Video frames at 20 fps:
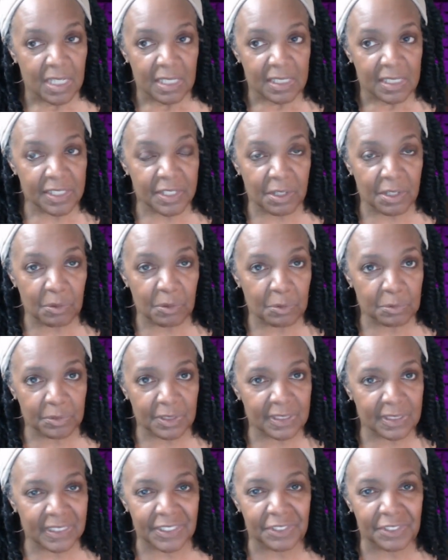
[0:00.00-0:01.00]
You know,
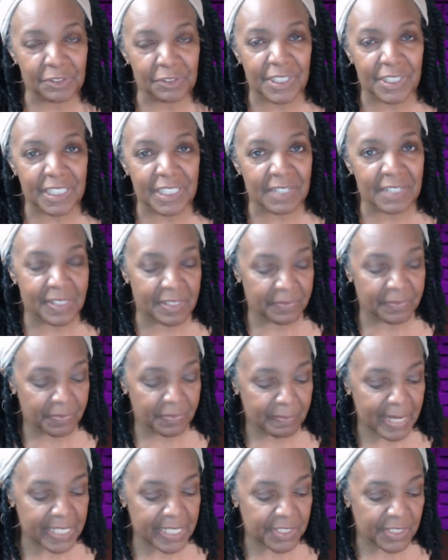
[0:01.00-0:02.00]
you didn't give any
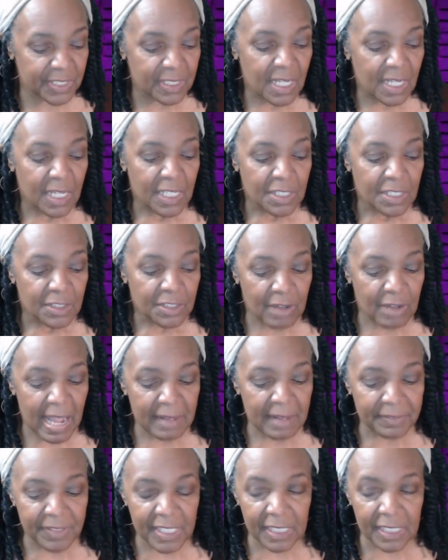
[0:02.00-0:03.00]
information. So
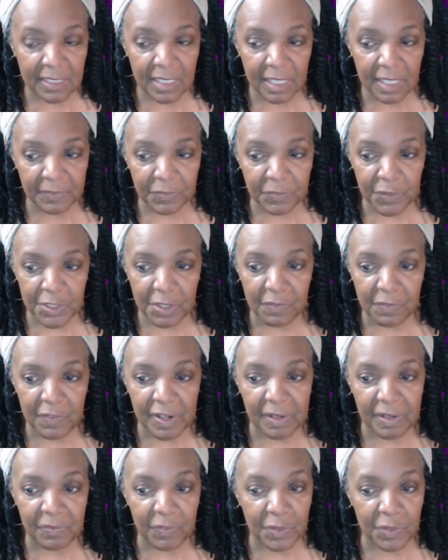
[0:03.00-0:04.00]
I think like for your
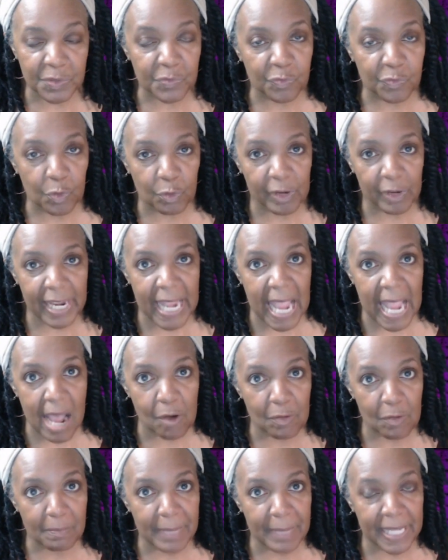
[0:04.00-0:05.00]
very first foray
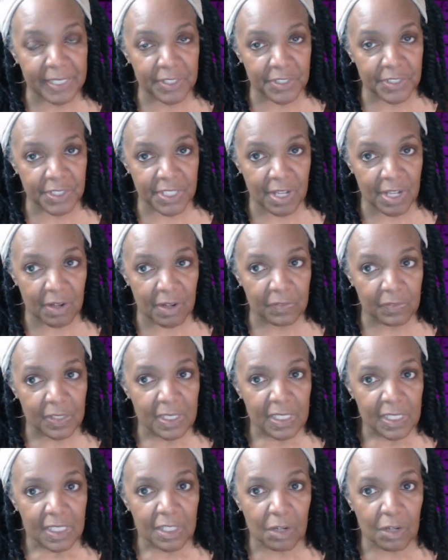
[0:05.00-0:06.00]
out by yourself,
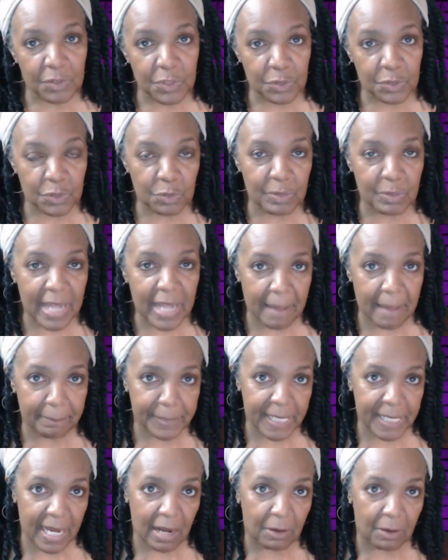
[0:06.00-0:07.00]
go do a
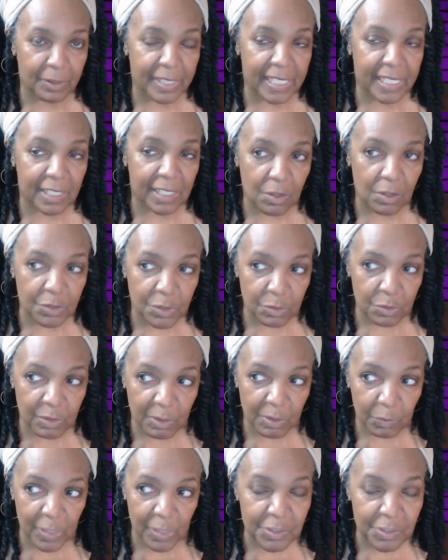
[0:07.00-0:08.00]
happy hour and go to
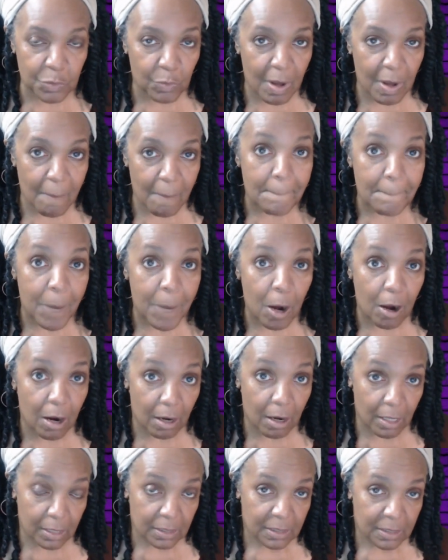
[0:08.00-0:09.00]
a restaurant
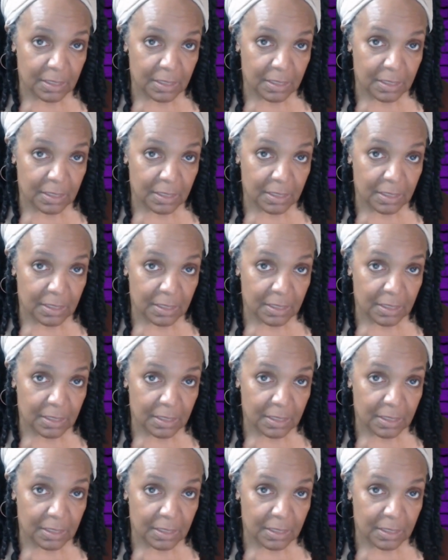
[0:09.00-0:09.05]
bar.